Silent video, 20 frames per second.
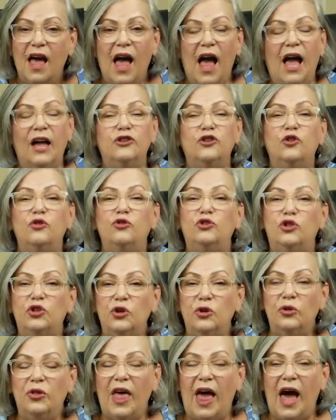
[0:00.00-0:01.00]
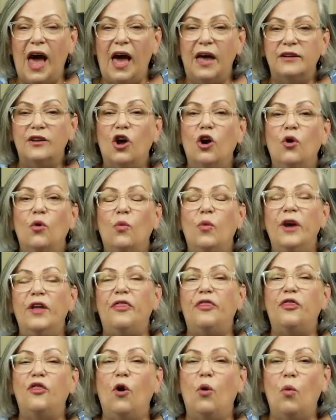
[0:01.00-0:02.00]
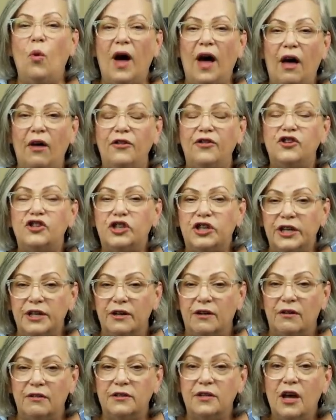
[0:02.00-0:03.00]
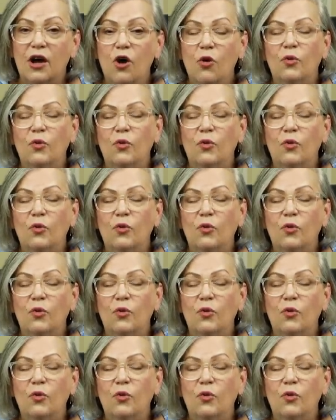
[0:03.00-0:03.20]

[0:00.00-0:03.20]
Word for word: And you do that with the Wealth Shield,